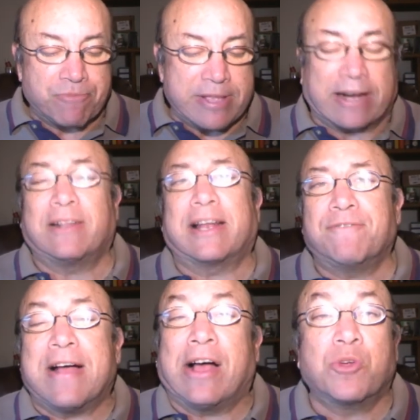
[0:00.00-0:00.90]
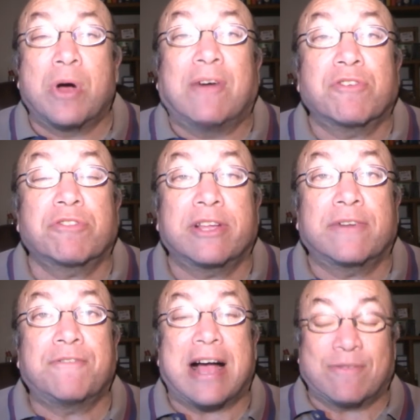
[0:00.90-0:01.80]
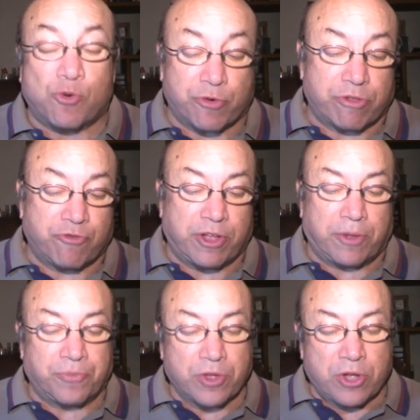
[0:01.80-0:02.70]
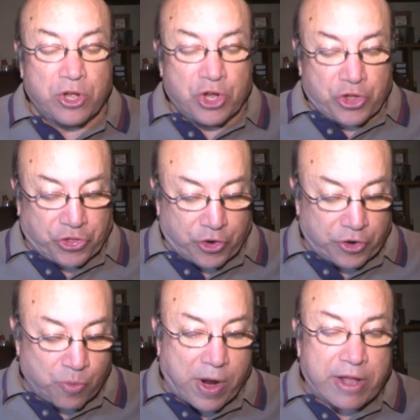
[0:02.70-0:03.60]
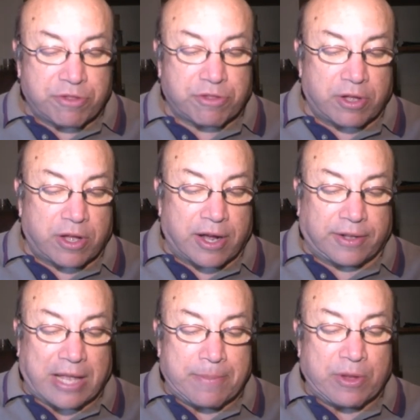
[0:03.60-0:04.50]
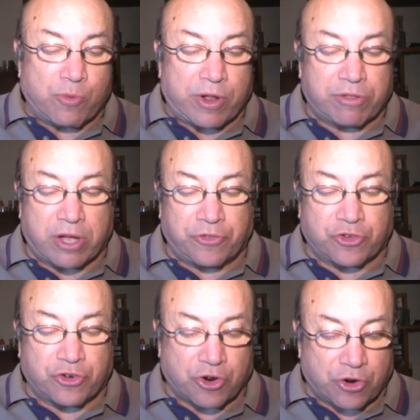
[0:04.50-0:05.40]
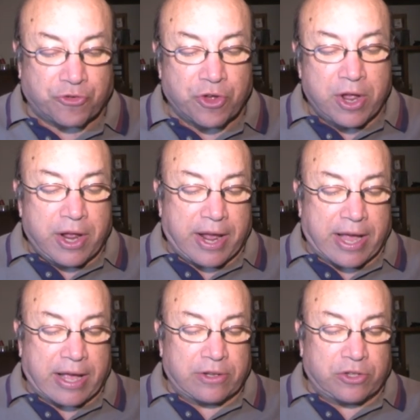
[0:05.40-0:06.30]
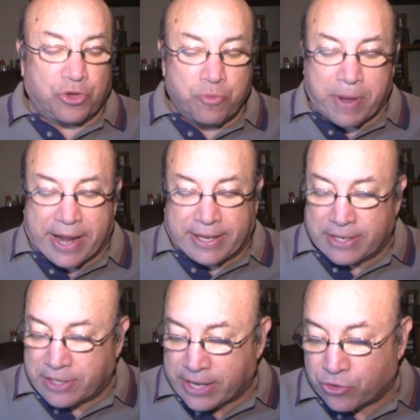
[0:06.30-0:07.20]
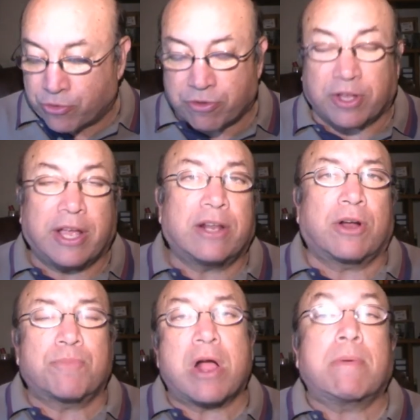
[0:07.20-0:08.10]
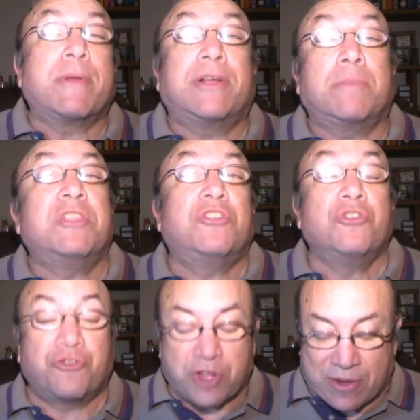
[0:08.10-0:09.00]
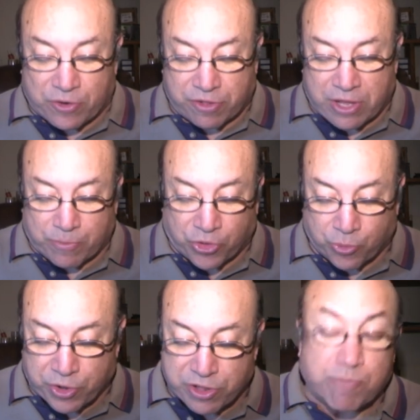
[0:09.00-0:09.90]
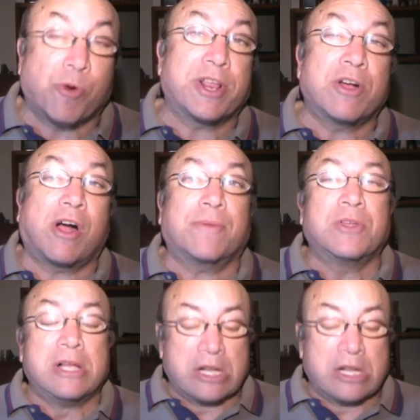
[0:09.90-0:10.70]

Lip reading: not a lot of value, obviously, in a 5-horse field. Third race, a claiming race on the turf. And the 2 main contenders, again, are probably going to be the 2 favorites. Number 3, Sporting Art.